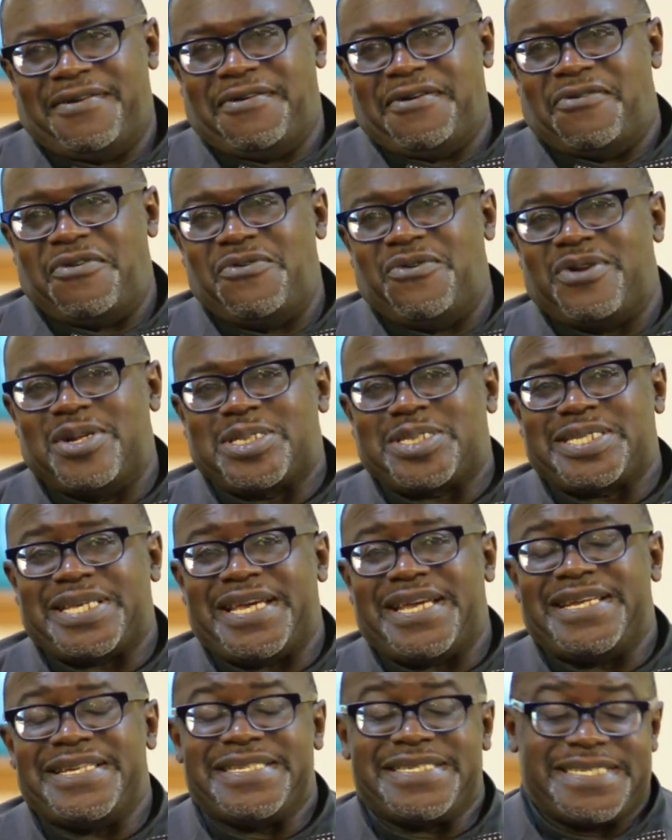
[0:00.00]
Or we want to
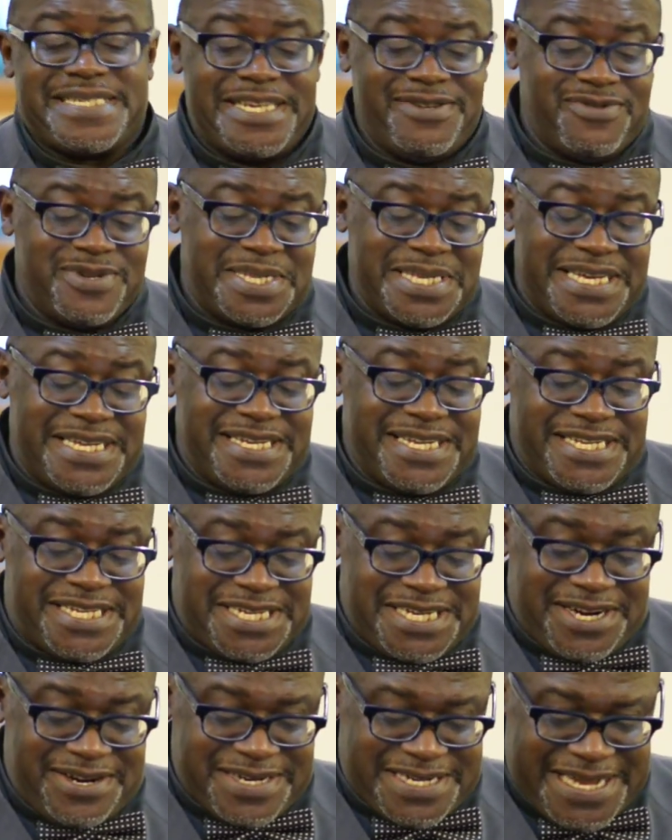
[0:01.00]
say she was in the
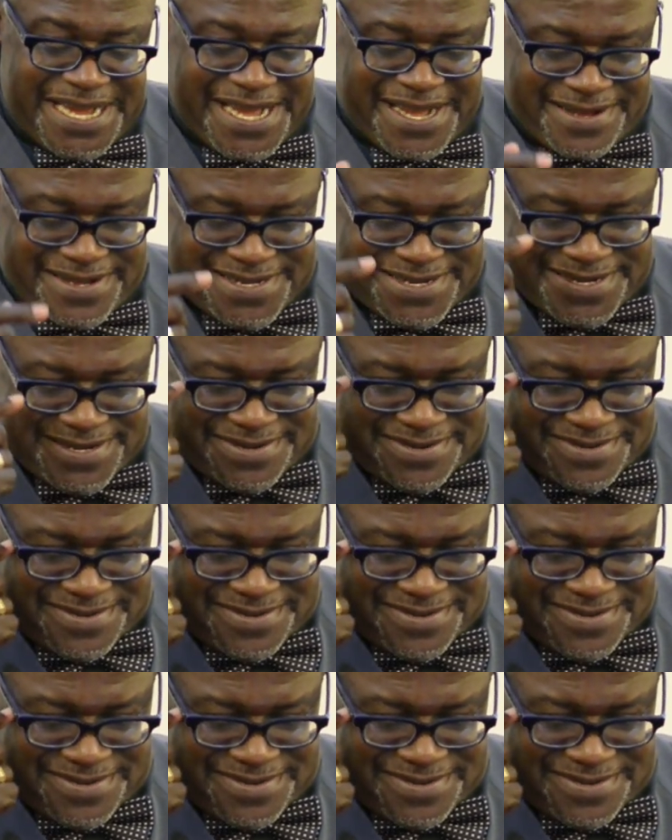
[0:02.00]
church house.